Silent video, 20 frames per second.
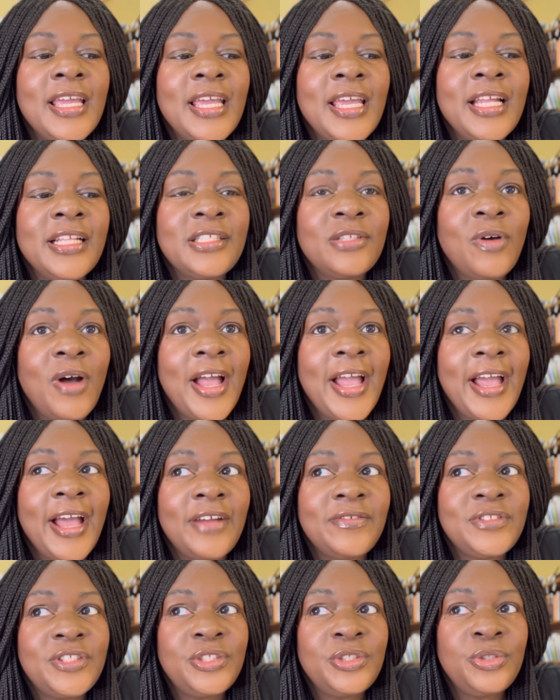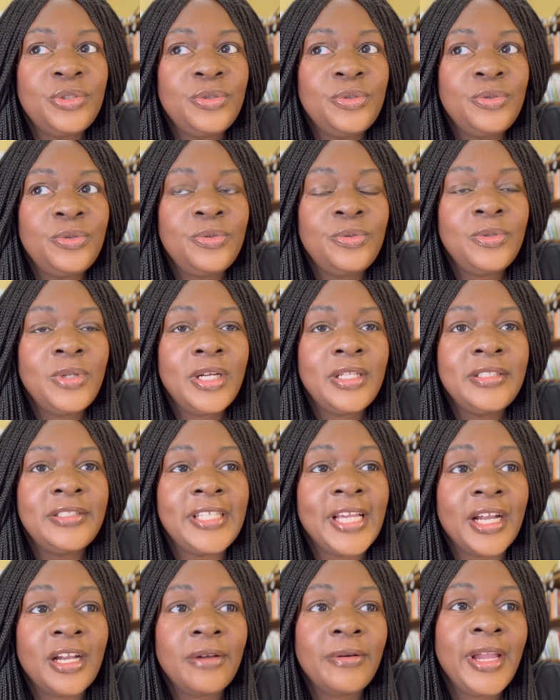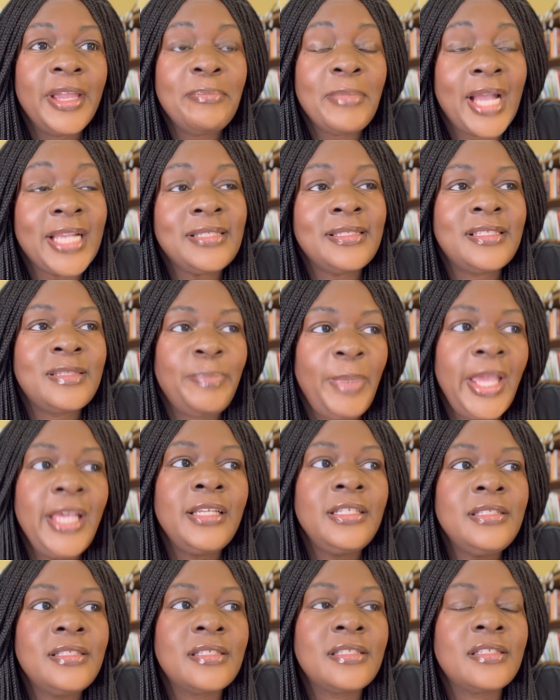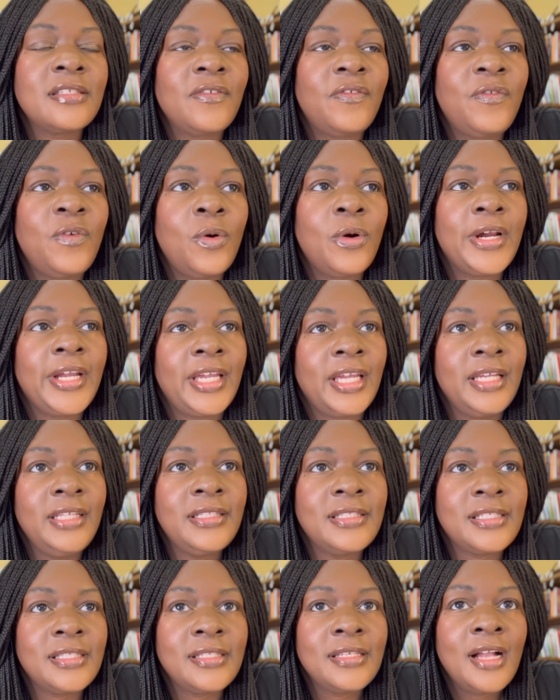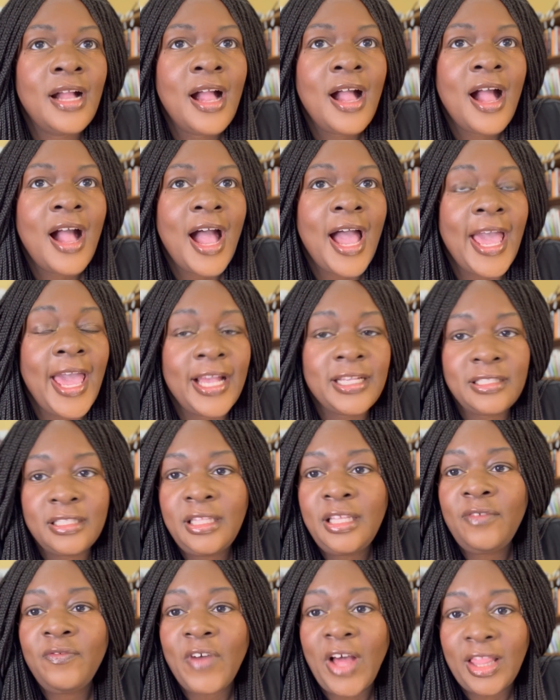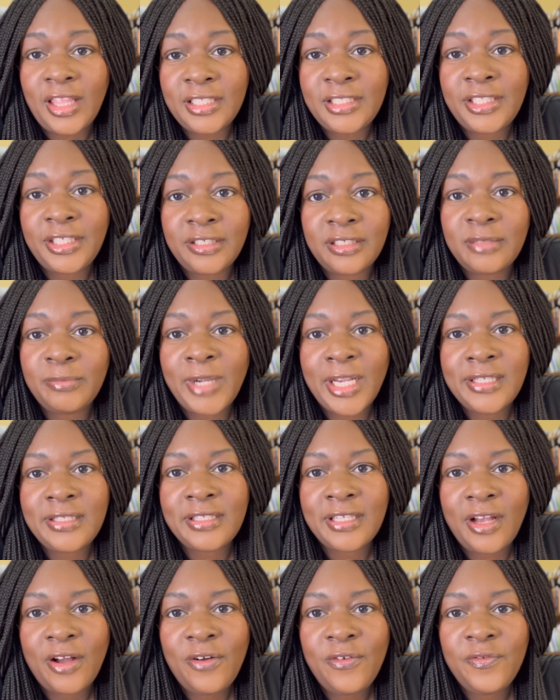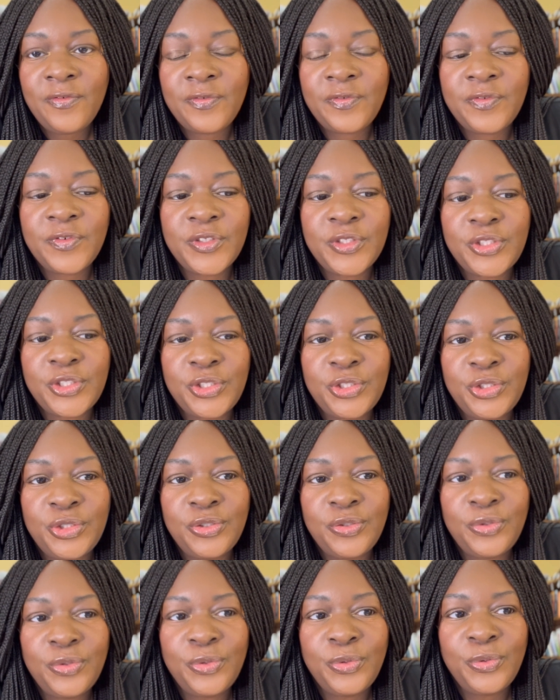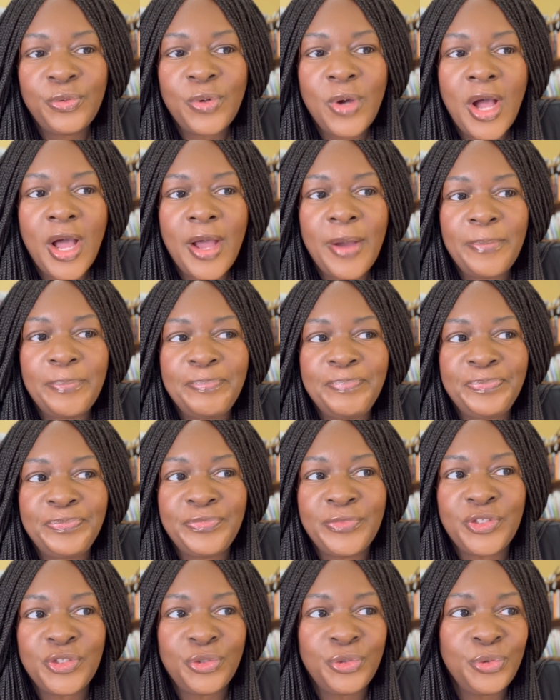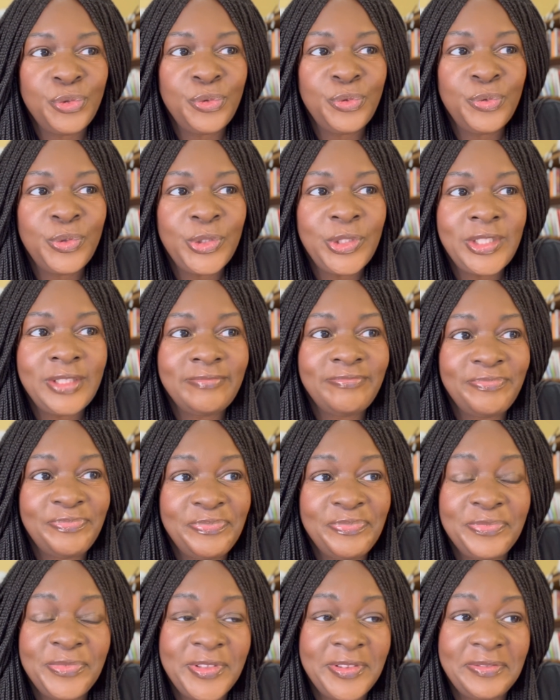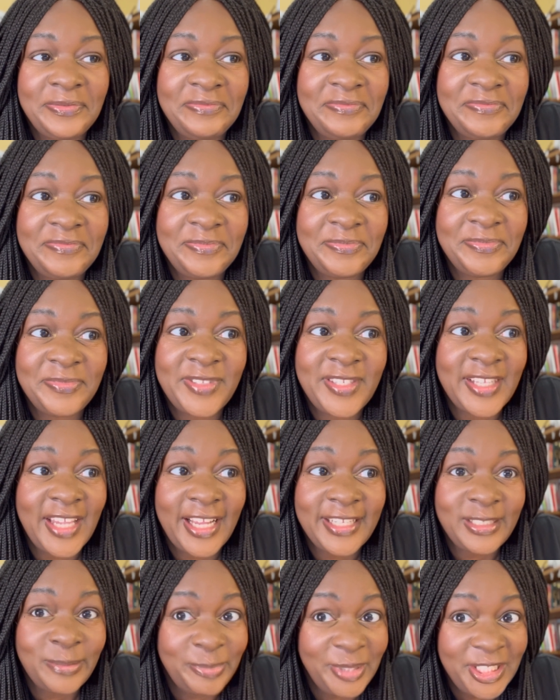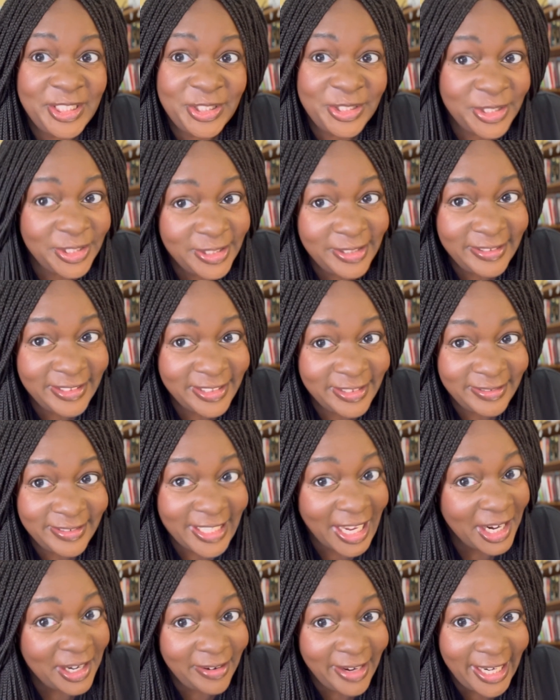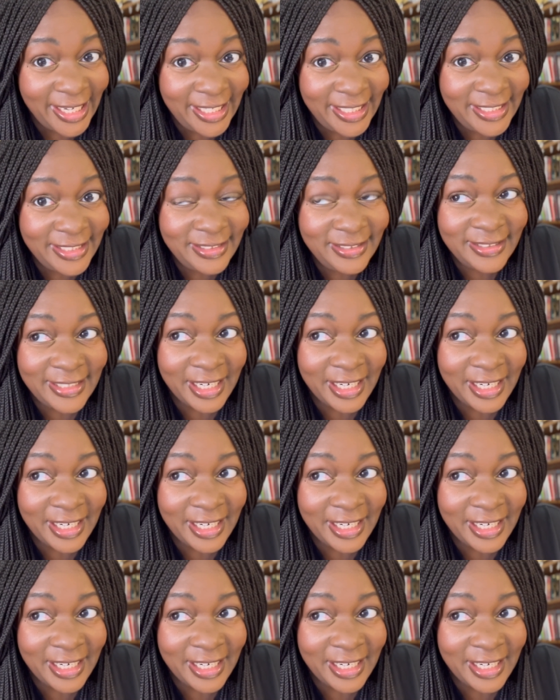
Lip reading: And so I have to decorate my space for it. I accidentally volunteered myself to do Santa pictures, decorating.